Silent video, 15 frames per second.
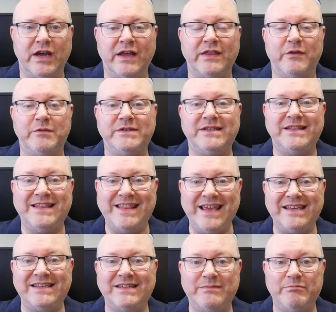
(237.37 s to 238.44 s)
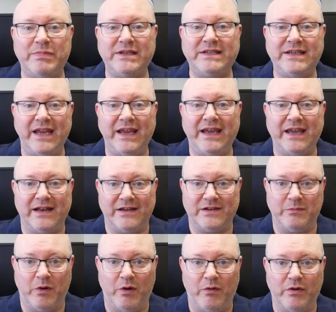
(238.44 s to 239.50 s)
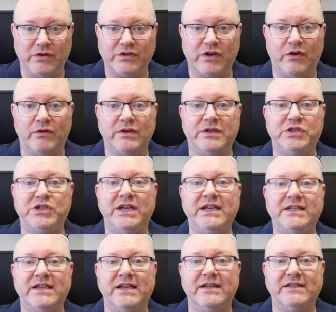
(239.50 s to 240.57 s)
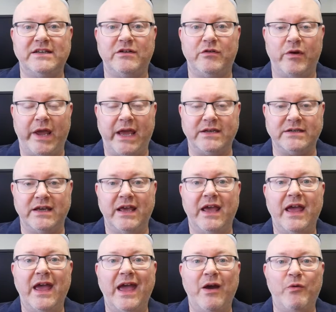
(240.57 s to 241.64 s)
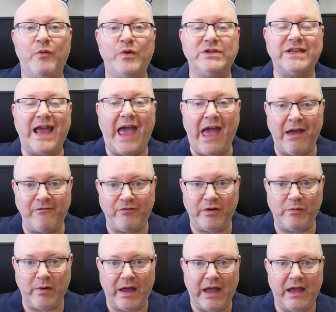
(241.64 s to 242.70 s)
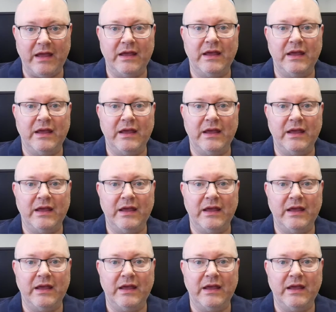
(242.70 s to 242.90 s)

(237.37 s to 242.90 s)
and there was this particular smartwatch called GT08. Was everywhere.